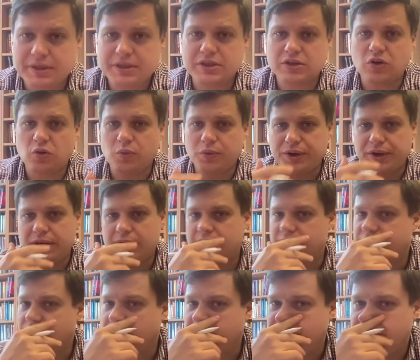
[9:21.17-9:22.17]
so we
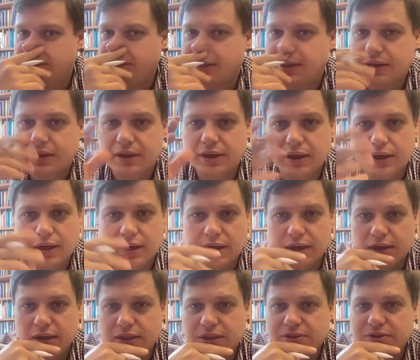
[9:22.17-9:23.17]
avoid the
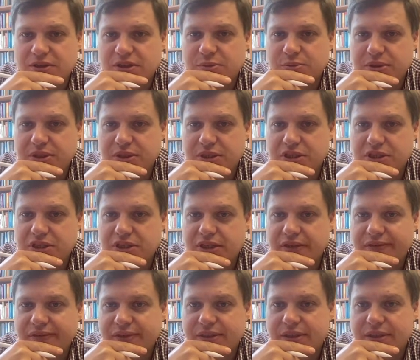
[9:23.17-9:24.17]
transposition
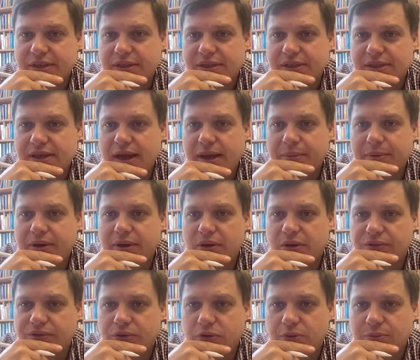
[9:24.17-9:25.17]
every single time in
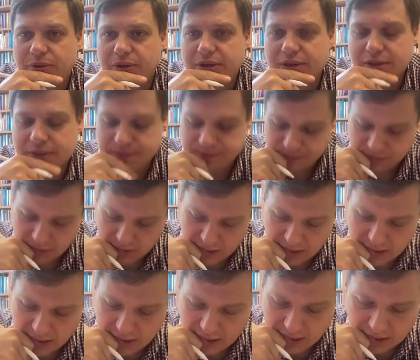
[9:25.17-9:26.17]
our formulas.
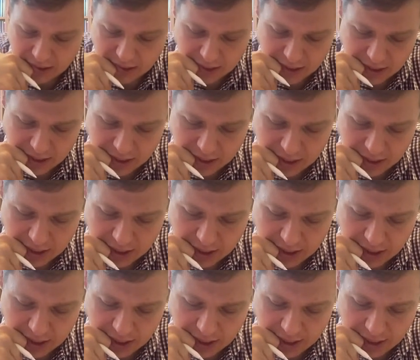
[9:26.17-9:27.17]

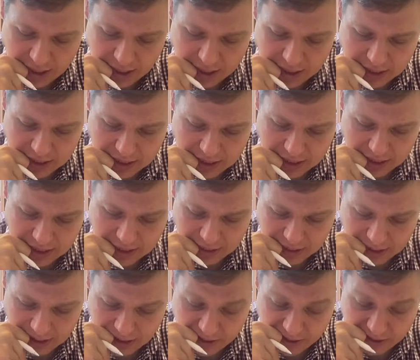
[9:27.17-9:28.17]
And
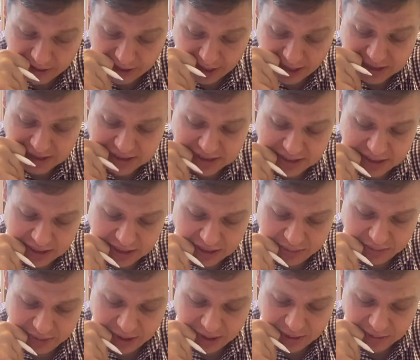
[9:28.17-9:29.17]
the nice thing
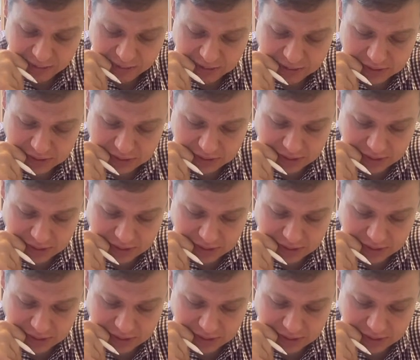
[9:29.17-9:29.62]
about